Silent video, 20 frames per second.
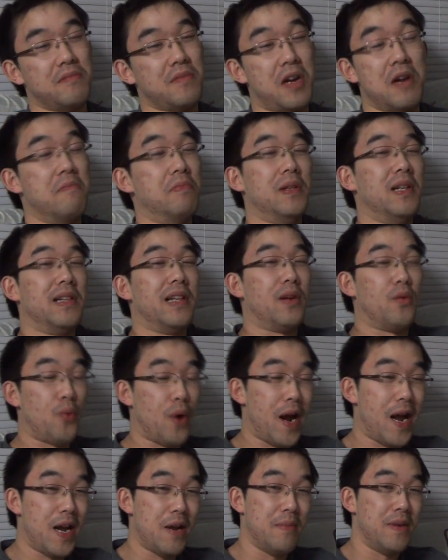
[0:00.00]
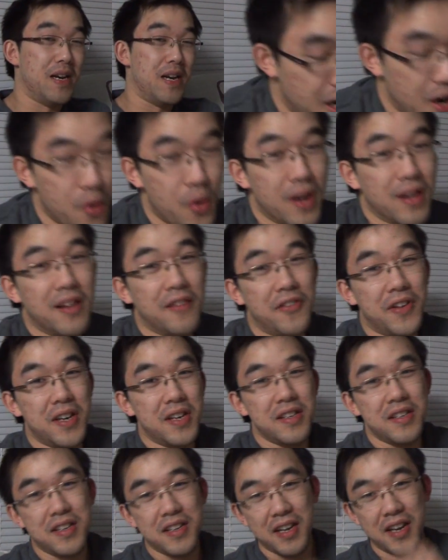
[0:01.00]
completely random and
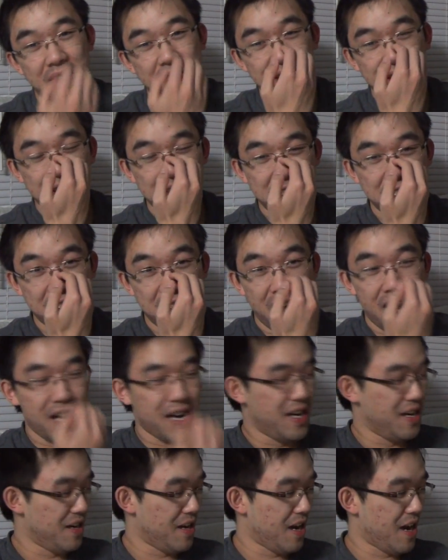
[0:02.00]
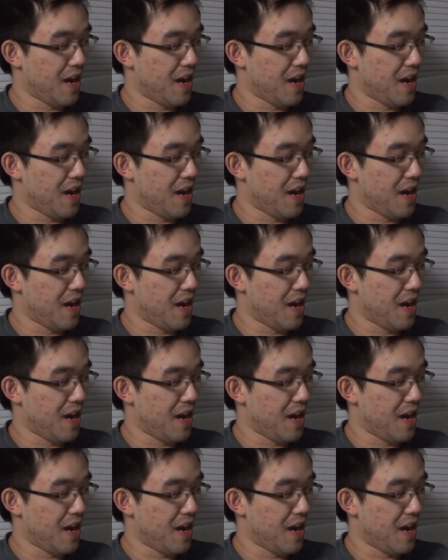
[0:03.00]
irrelevant to him to sign.